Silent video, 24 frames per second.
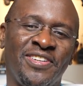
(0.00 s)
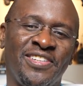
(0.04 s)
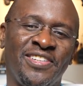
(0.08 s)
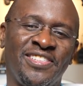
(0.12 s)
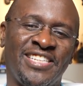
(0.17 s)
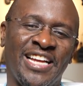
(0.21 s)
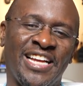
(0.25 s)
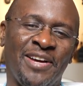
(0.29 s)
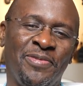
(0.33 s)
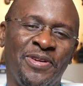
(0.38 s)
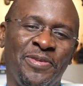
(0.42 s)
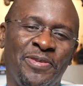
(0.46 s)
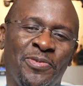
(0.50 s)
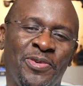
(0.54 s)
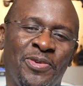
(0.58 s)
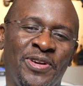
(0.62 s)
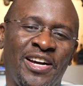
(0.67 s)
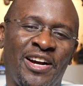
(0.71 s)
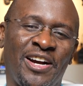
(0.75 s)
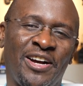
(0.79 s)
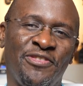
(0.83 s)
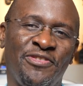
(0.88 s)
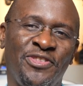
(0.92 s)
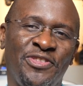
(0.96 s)
Sabuni
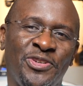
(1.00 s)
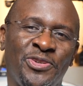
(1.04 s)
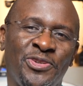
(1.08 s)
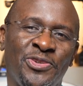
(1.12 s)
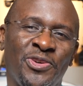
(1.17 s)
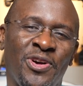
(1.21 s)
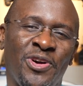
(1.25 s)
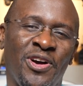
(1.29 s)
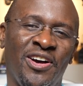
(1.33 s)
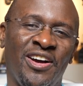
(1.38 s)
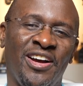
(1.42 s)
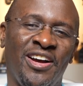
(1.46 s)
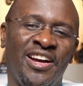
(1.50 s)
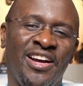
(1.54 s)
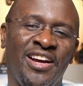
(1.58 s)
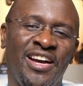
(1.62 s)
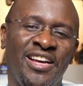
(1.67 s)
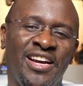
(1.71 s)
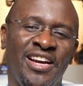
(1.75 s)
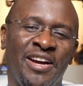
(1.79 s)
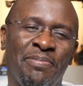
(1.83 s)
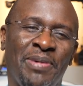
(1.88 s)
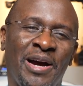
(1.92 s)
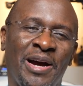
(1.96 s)
Monaka view,
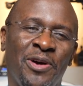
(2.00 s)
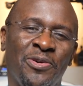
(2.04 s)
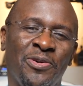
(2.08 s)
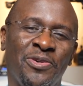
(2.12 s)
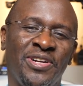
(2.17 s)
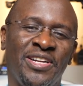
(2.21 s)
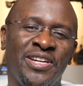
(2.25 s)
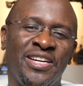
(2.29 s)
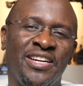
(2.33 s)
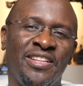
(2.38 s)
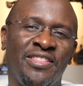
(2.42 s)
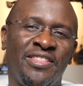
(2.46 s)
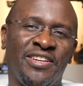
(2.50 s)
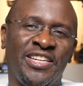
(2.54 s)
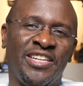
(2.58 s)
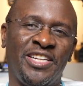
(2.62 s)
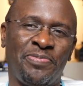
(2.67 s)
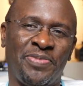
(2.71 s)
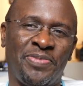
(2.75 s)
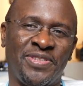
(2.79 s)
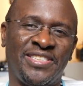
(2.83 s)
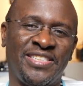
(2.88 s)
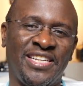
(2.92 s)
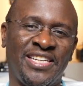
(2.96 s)
about
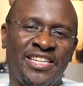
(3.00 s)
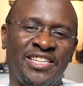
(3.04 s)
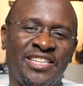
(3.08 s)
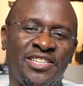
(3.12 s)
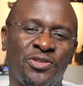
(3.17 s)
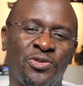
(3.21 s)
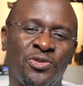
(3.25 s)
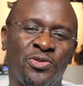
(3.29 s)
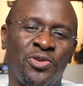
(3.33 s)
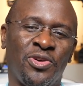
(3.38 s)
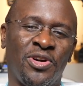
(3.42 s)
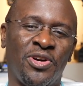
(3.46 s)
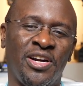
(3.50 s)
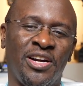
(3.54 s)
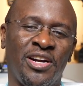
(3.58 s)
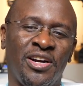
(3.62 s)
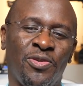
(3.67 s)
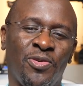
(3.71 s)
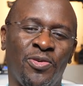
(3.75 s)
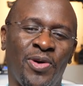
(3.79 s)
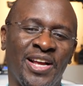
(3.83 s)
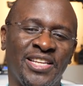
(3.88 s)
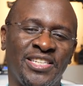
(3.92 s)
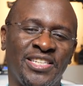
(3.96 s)
30% who are
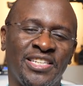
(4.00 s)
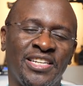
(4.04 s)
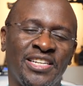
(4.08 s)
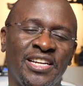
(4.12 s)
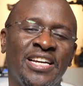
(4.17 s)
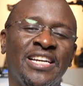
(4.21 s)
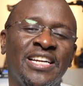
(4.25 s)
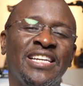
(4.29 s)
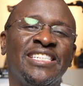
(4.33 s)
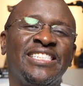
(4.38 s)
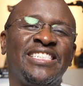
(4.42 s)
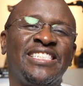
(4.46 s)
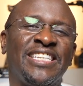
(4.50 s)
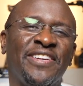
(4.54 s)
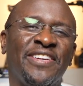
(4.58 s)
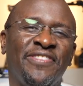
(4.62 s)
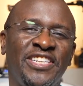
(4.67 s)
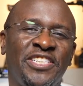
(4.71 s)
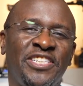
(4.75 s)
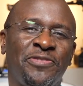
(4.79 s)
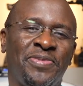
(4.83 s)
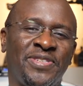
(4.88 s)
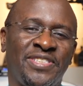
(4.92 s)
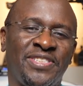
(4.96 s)
watching,
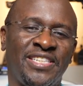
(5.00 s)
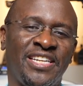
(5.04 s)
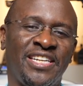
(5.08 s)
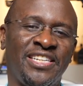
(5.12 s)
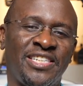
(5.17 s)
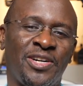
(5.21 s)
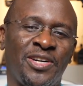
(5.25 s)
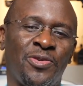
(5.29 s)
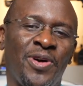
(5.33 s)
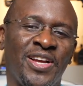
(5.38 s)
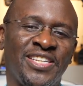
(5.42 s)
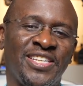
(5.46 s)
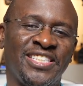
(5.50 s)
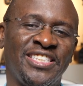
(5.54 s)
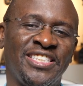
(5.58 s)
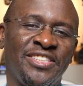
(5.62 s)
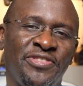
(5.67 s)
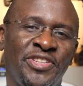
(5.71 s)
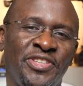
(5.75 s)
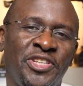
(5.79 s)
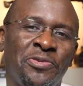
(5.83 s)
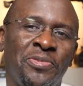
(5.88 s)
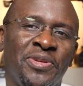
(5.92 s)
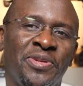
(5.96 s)
70% are watching the
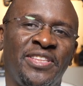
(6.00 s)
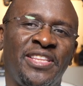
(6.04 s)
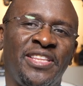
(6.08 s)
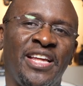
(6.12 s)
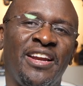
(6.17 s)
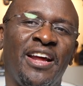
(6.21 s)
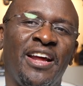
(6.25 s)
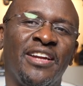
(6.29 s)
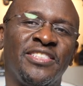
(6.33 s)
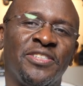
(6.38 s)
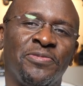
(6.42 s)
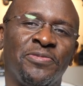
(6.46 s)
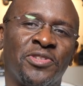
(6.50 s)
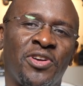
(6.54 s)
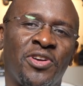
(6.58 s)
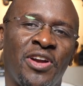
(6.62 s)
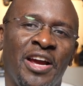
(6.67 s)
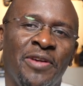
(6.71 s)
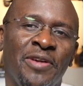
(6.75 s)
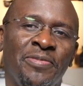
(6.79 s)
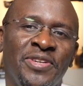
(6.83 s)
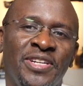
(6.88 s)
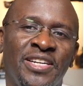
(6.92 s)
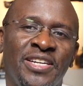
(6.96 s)
video, but they're not
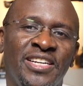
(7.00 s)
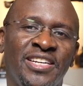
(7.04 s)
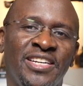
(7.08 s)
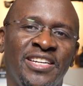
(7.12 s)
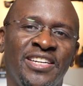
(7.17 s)
subscribed.